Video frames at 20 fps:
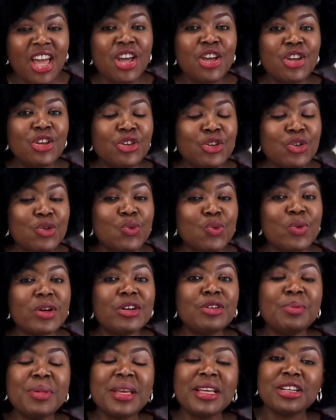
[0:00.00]
You
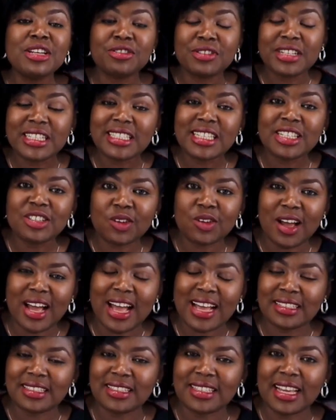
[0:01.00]
will be increasing your
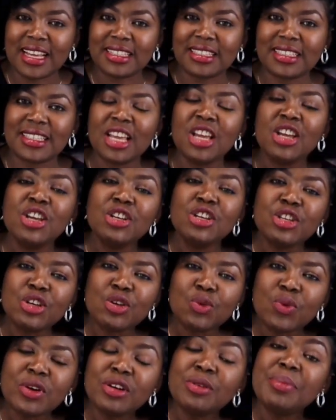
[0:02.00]
assets,
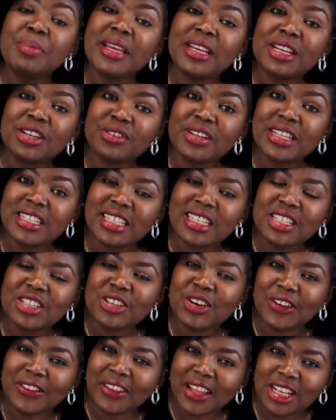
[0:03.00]
you will be increasing
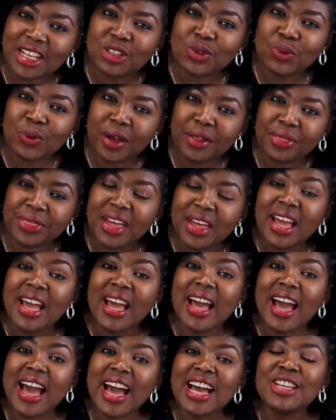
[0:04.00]
your net worth,
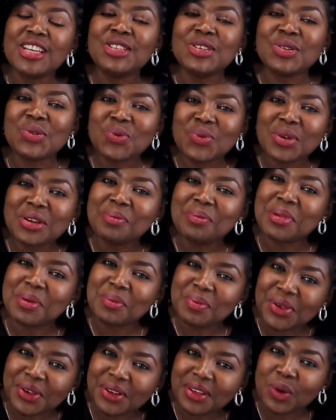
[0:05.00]
and you will be
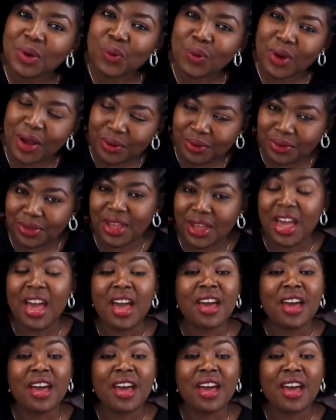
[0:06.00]
building wealth.